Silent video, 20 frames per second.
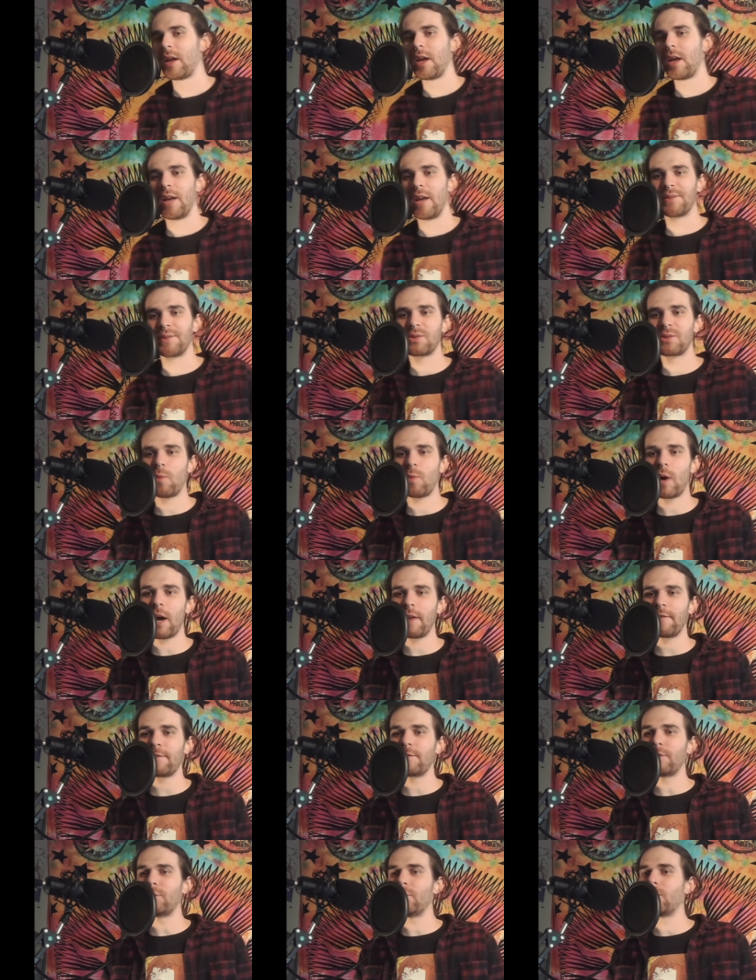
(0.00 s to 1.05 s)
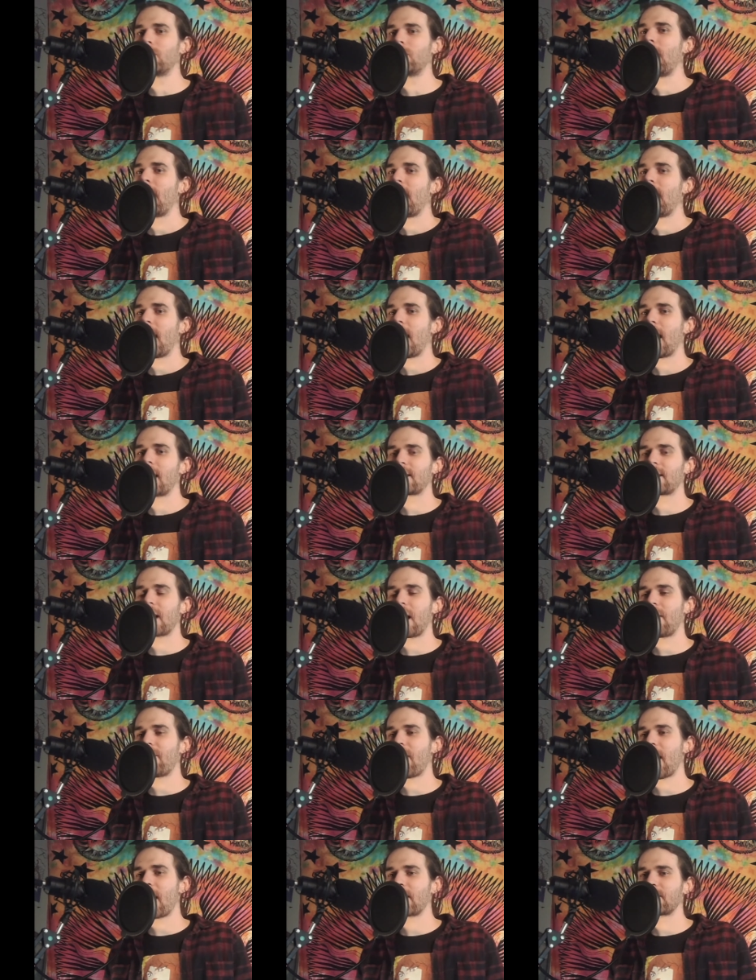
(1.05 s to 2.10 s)
If swine flu,
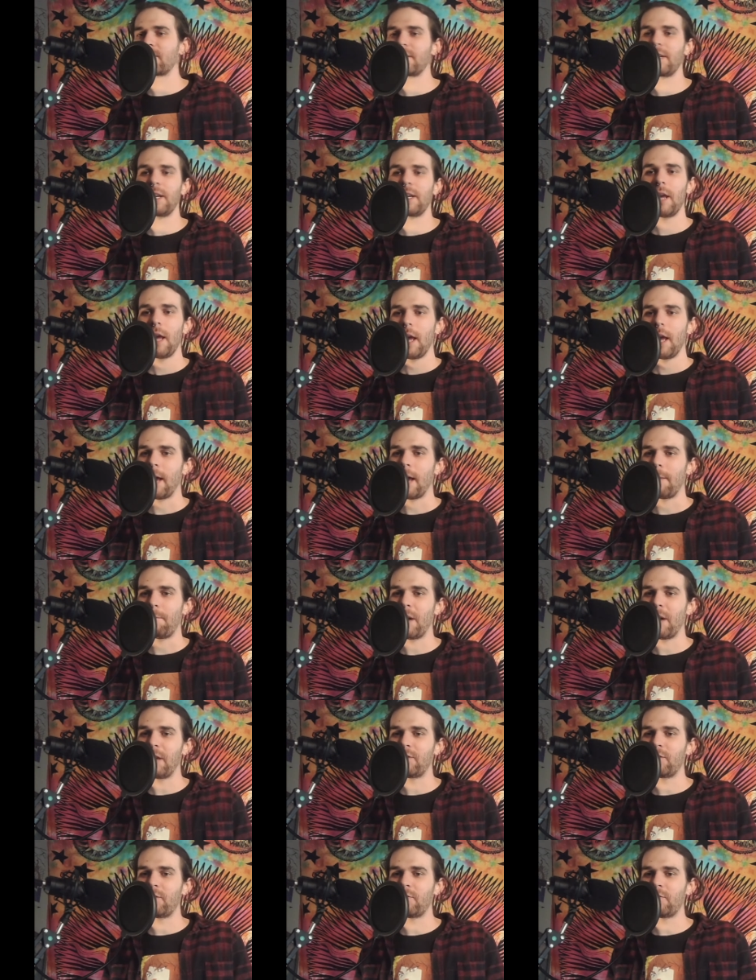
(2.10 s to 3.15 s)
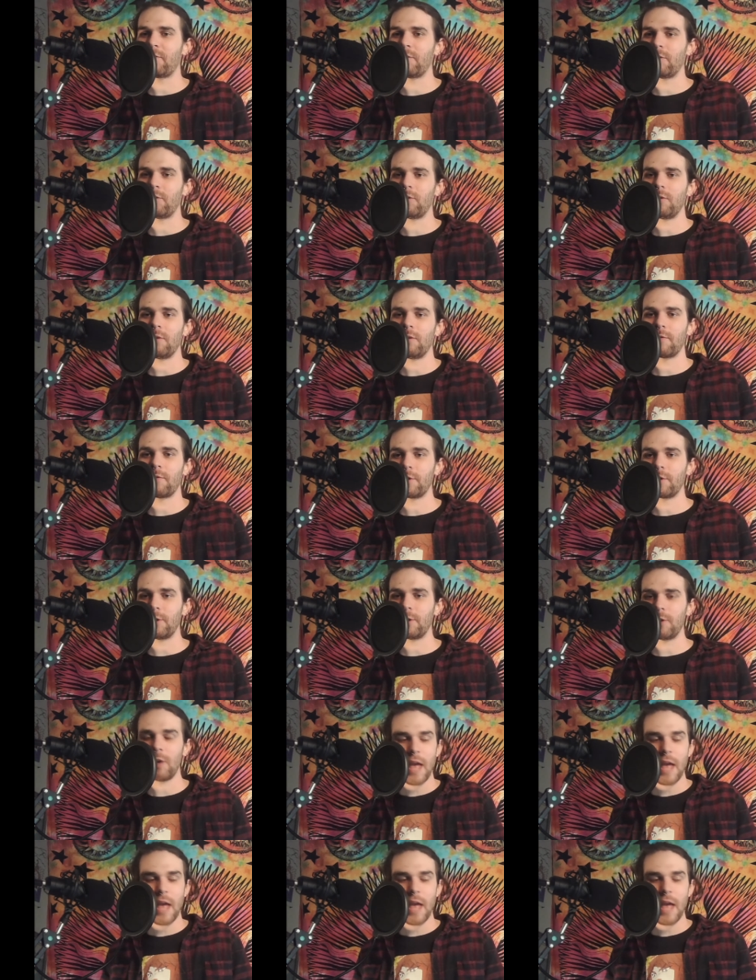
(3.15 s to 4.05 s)
anti-vaxxing, and pigeon flu